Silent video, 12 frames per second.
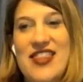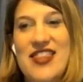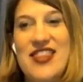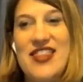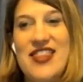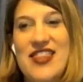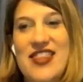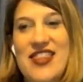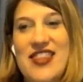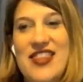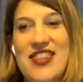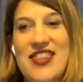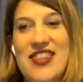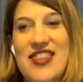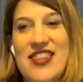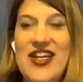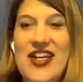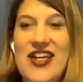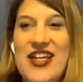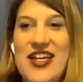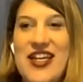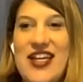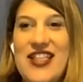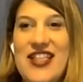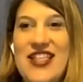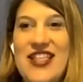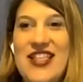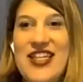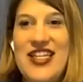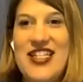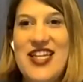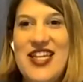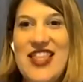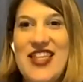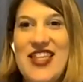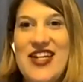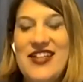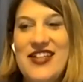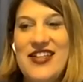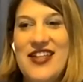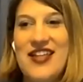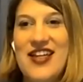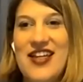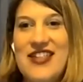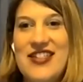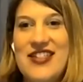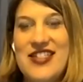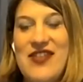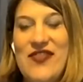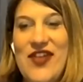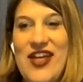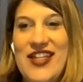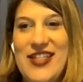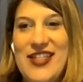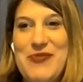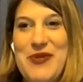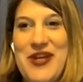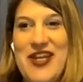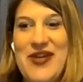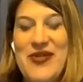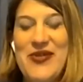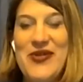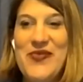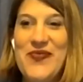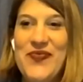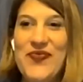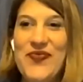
they love to lay together and clean each other, and just have fun. It's pretty cool.